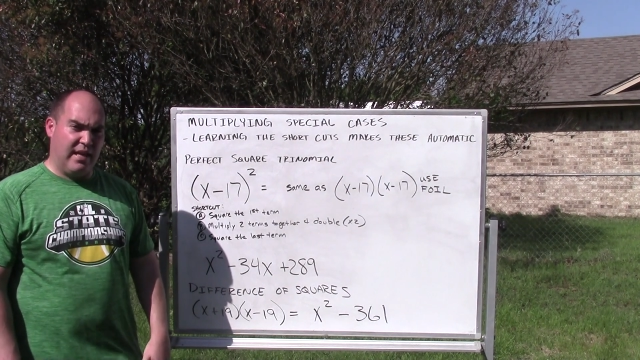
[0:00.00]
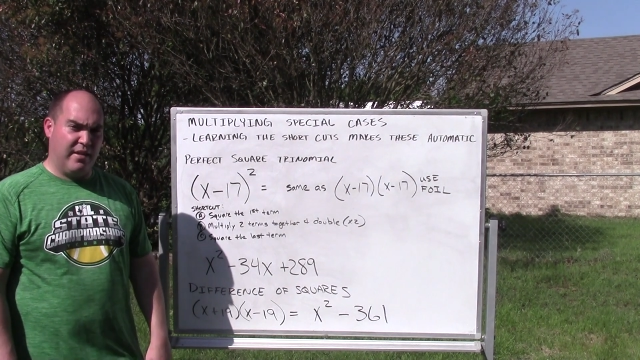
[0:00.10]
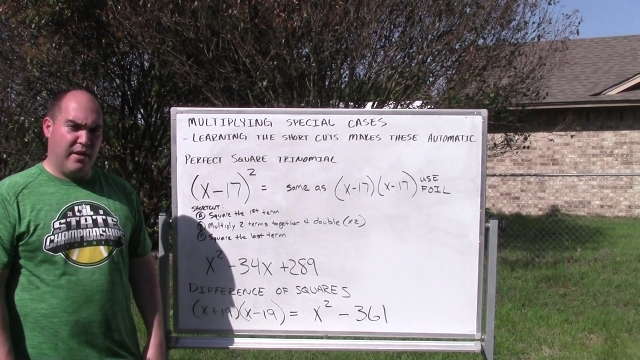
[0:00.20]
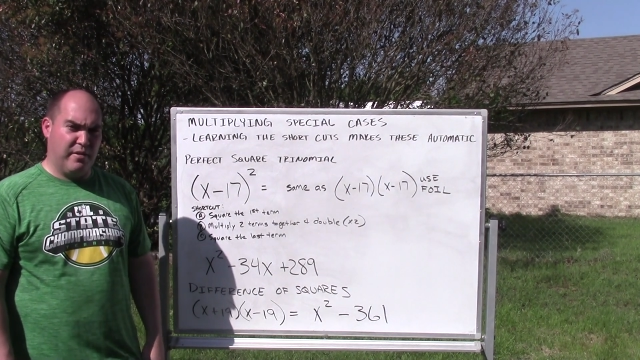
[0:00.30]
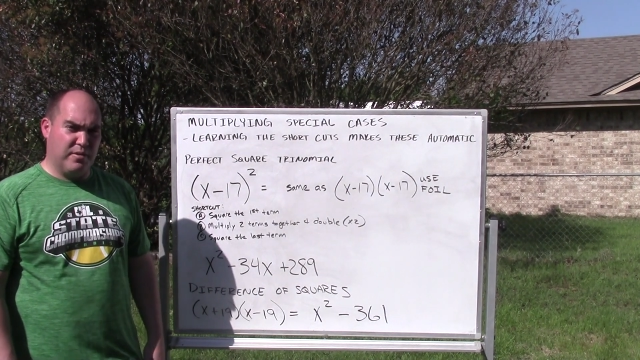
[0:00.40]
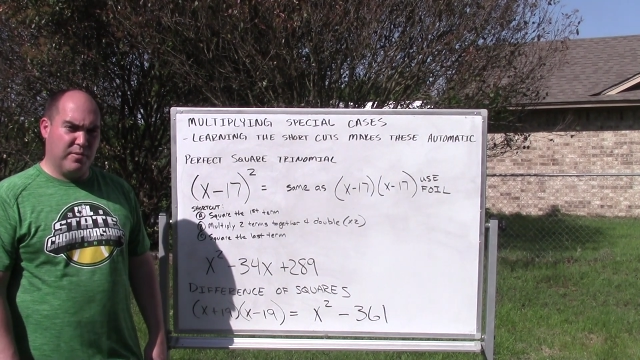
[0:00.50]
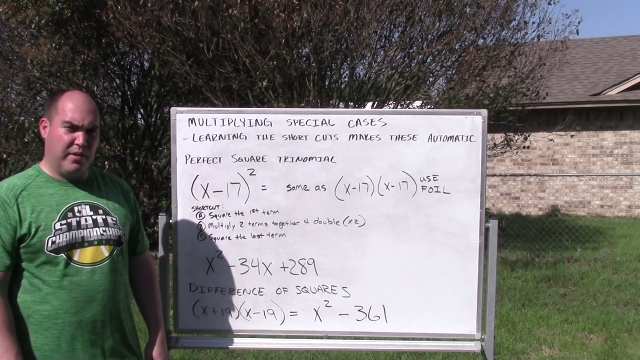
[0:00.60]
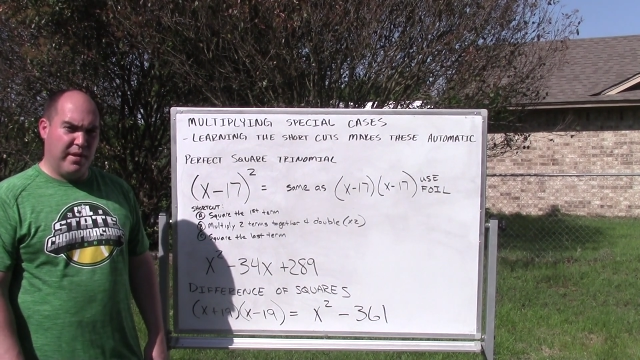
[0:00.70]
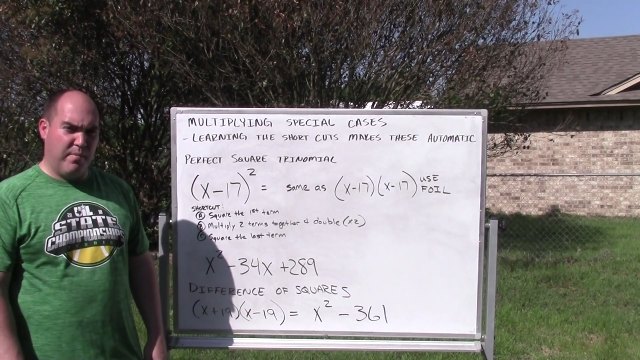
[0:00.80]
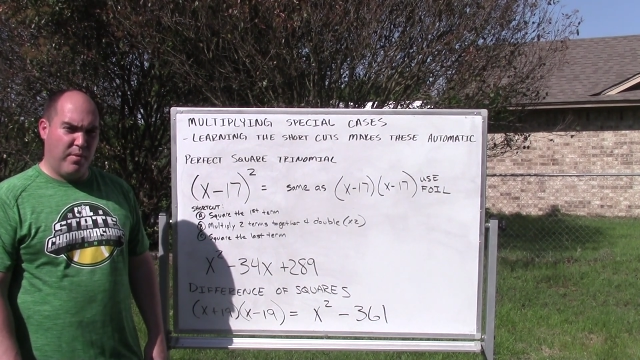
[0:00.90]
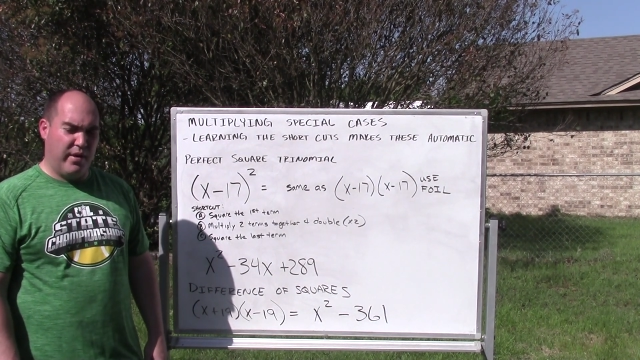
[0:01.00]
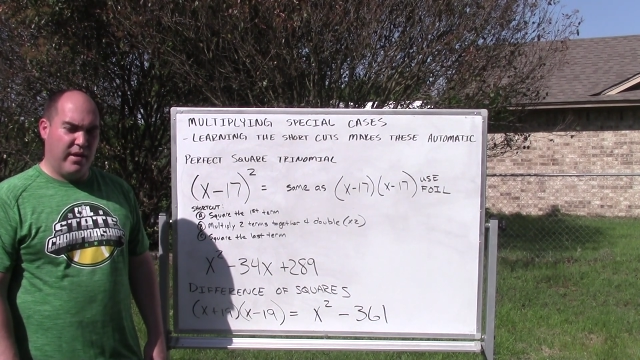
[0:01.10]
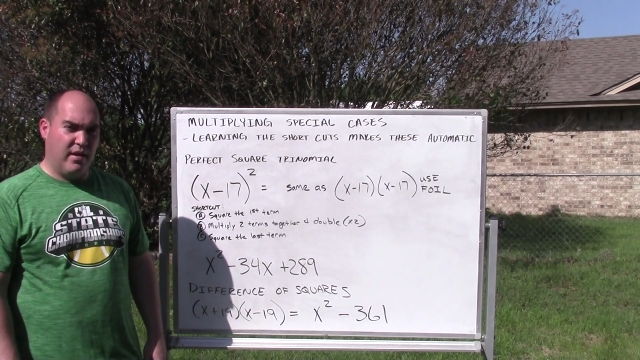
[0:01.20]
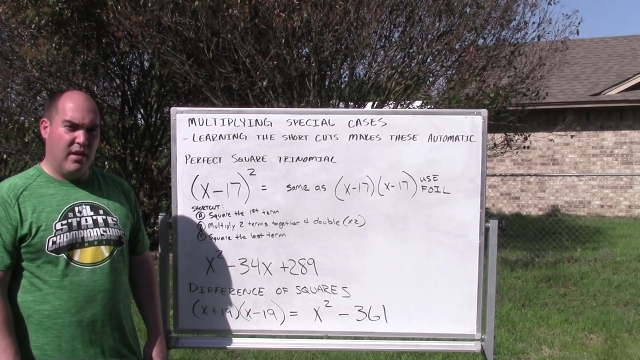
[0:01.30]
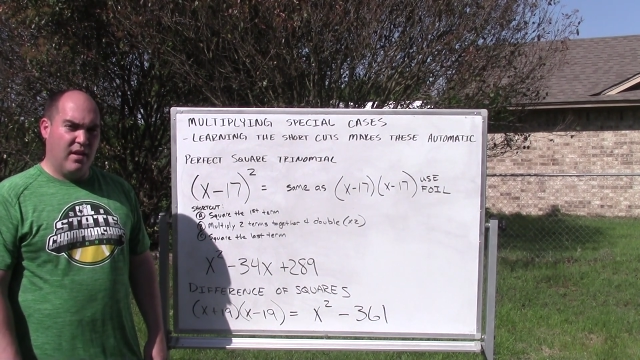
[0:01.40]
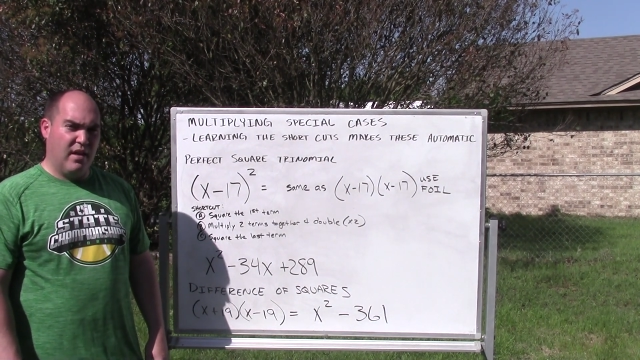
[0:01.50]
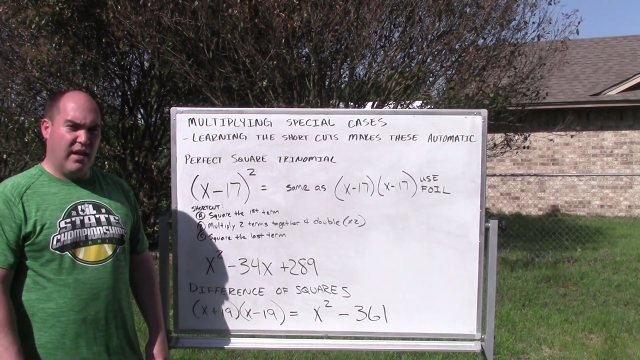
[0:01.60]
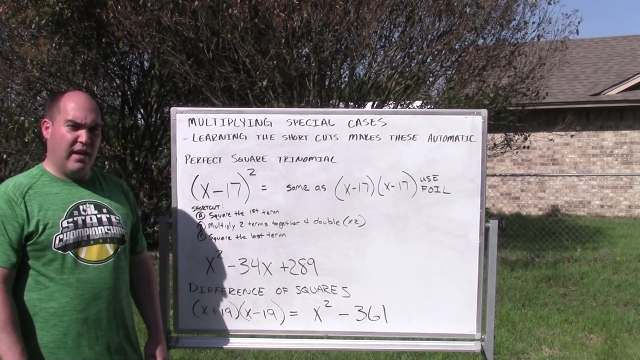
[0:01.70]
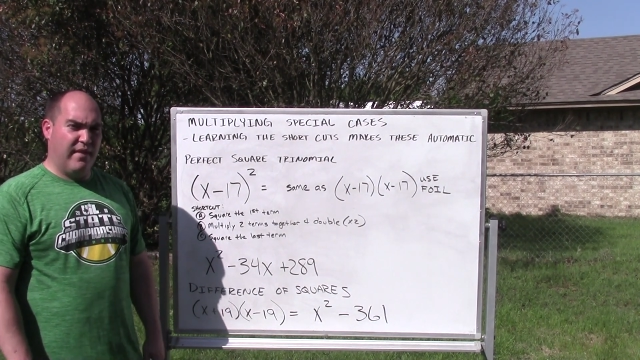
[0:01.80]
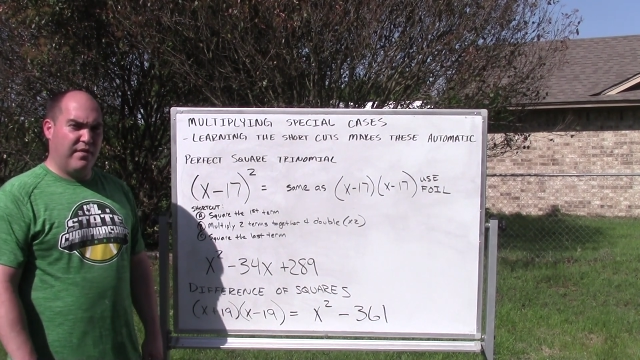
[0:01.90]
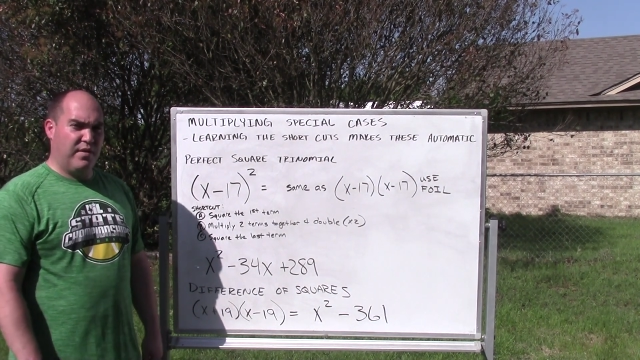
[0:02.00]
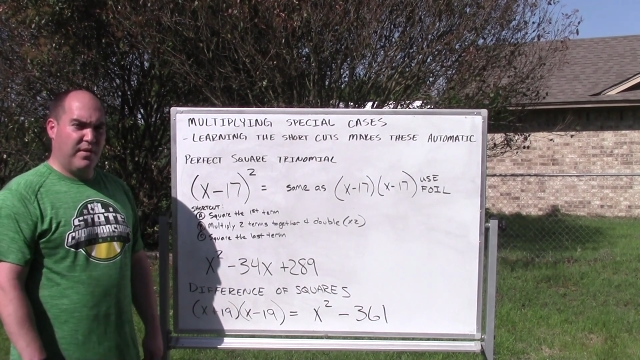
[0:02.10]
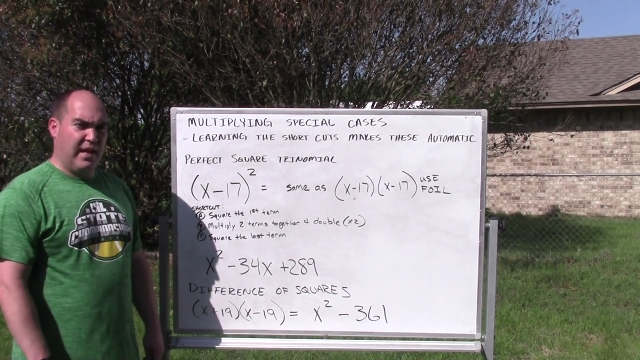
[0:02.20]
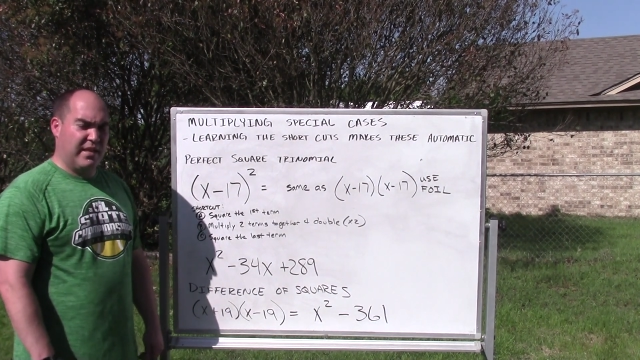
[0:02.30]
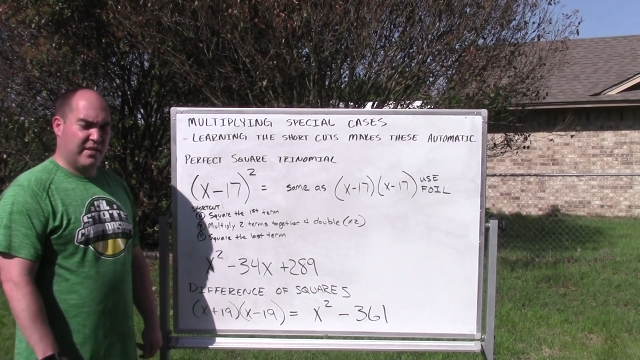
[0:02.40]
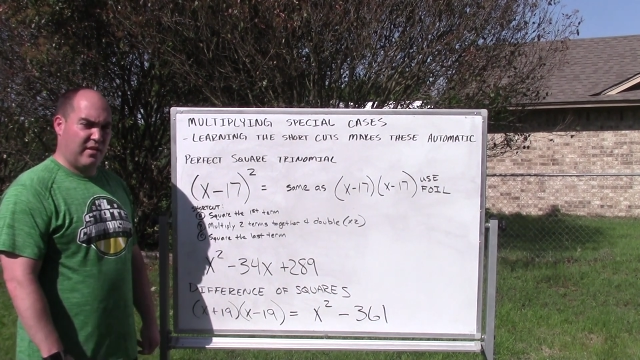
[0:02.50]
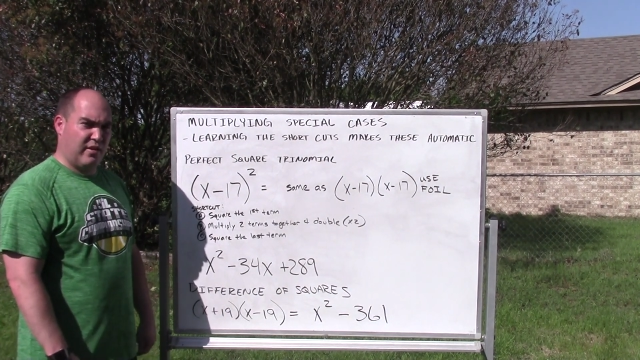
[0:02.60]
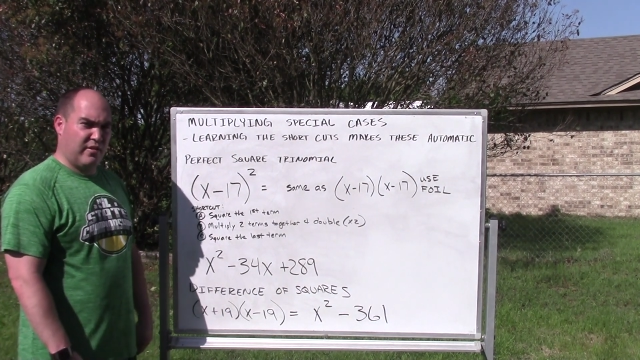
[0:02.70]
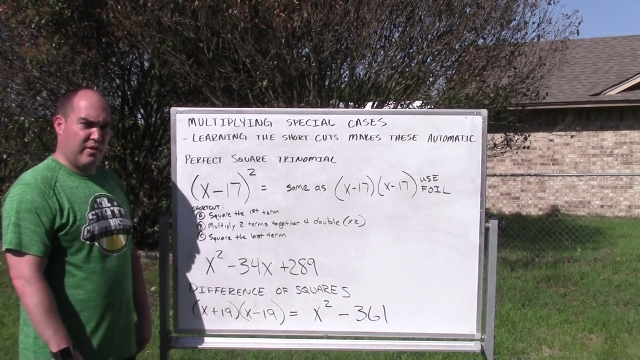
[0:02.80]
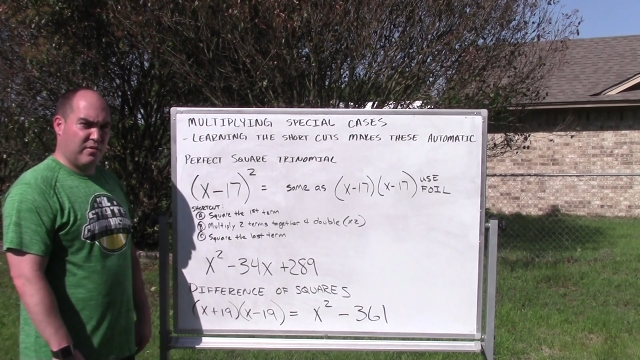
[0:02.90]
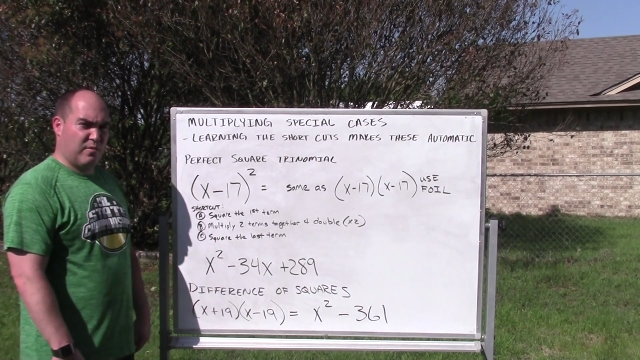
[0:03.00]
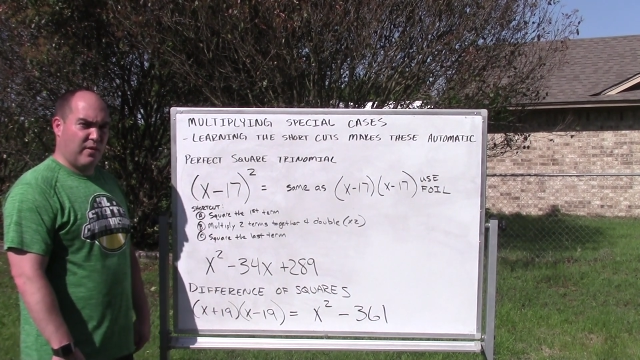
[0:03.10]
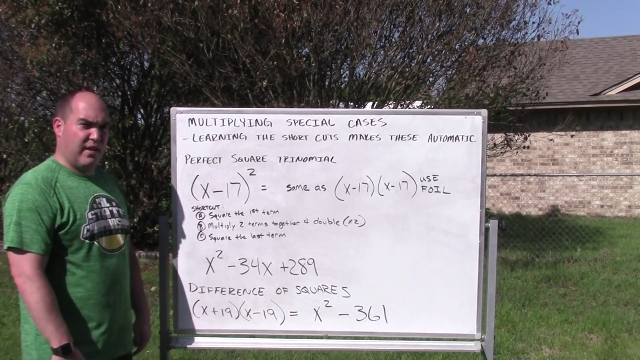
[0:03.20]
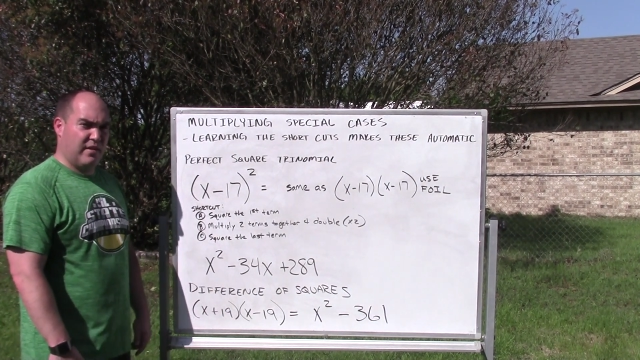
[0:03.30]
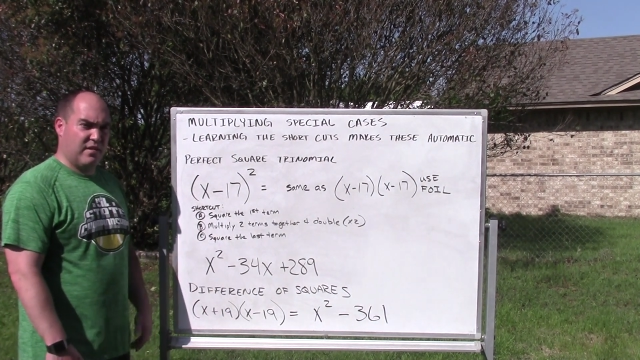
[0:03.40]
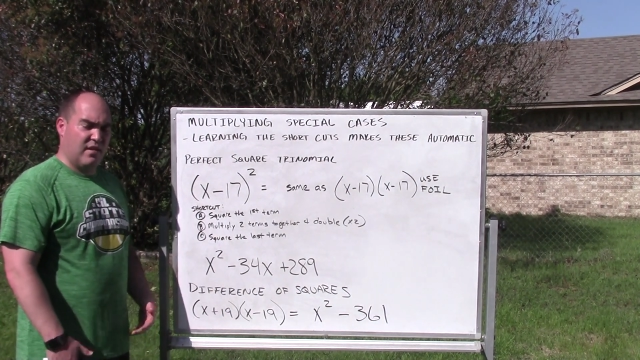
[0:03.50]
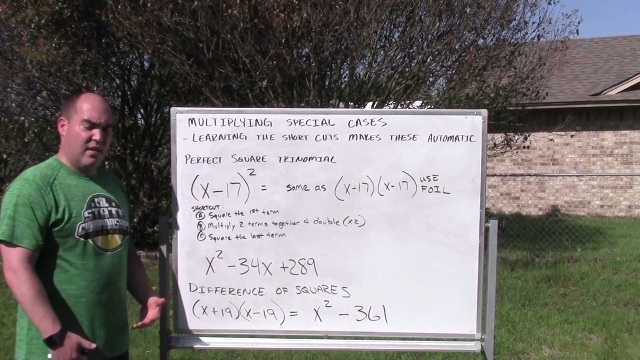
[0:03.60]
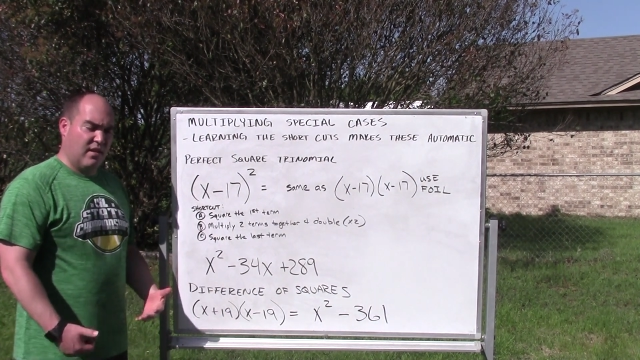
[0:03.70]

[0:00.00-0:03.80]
I thought it was really important for you guys to learn those squares.